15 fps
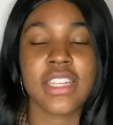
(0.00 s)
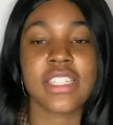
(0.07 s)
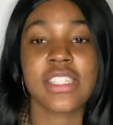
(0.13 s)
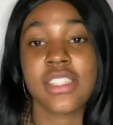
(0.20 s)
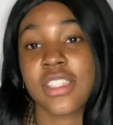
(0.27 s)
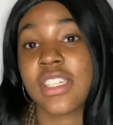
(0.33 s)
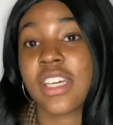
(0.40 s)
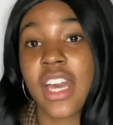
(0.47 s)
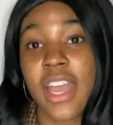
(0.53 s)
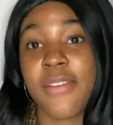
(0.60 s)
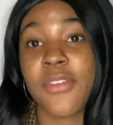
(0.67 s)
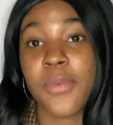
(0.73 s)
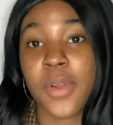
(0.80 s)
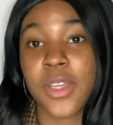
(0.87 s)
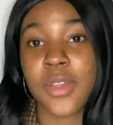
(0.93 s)
look
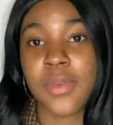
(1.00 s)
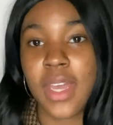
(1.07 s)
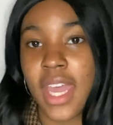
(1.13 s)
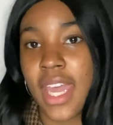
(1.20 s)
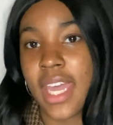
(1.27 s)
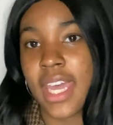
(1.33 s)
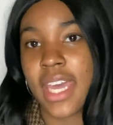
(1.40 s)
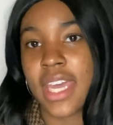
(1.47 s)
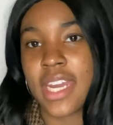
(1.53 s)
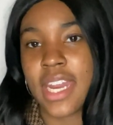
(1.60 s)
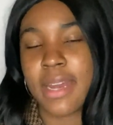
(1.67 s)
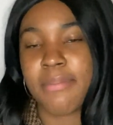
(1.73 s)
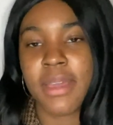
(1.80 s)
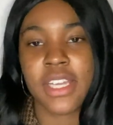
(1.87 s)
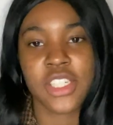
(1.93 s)
everywhere you can
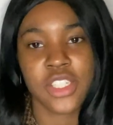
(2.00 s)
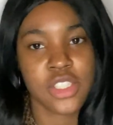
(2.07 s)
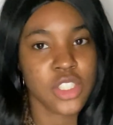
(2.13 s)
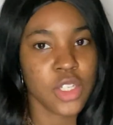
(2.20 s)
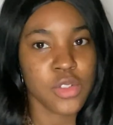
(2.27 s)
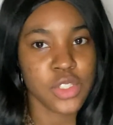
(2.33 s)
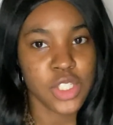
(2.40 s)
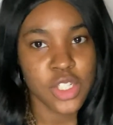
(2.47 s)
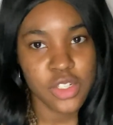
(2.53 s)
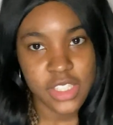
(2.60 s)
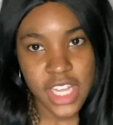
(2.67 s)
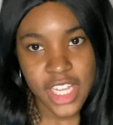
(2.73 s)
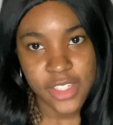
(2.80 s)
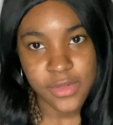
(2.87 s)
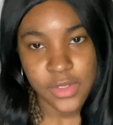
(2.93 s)
and make sure loans are your
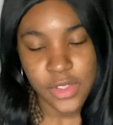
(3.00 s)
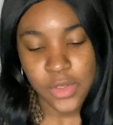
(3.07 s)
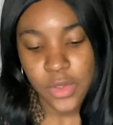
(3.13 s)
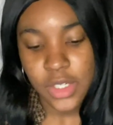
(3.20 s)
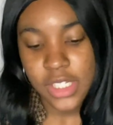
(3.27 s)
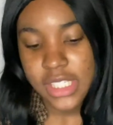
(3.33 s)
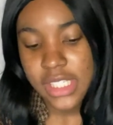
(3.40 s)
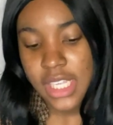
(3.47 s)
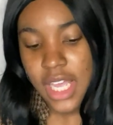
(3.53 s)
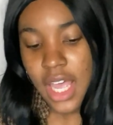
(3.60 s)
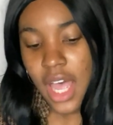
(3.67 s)
last resort.